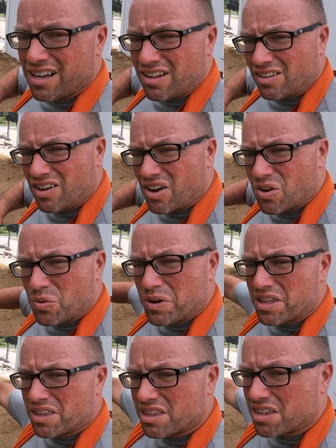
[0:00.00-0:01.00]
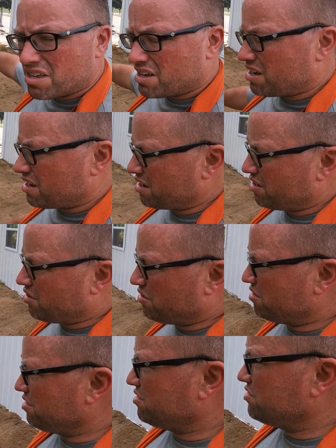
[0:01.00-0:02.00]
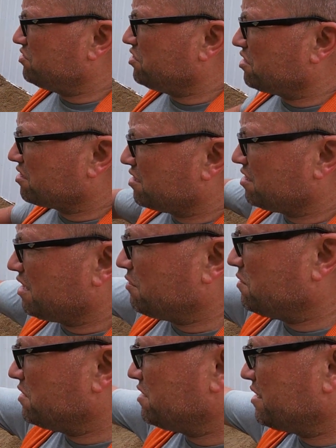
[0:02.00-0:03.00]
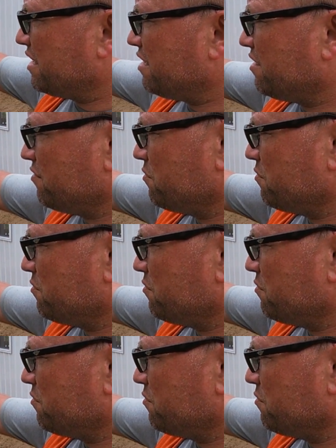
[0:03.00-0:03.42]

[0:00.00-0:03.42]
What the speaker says: along with all the junk that was there, or